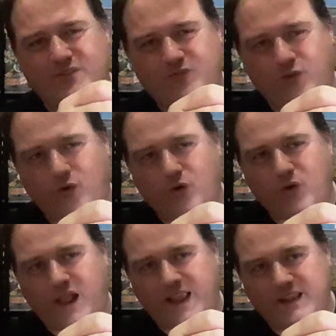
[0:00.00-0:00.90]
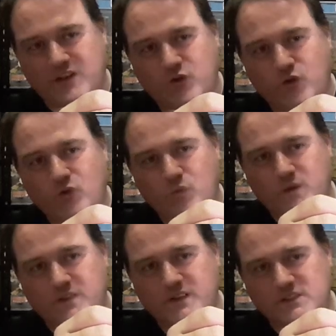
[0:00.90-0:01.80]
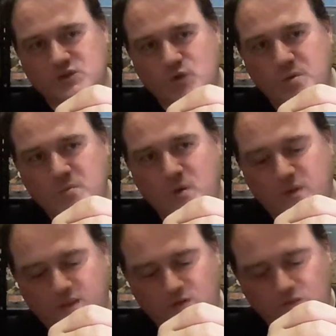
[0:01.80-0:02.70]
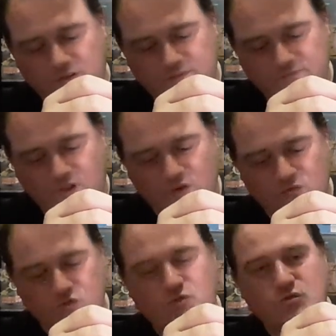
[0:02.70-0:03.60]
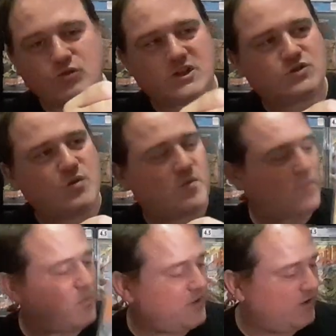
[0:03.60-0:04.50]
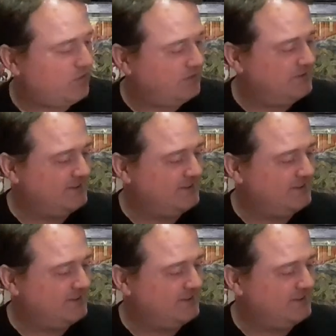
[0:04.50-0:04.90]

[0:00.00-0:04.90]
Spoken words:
482 with the Supermobile. Oh, that Supermobile.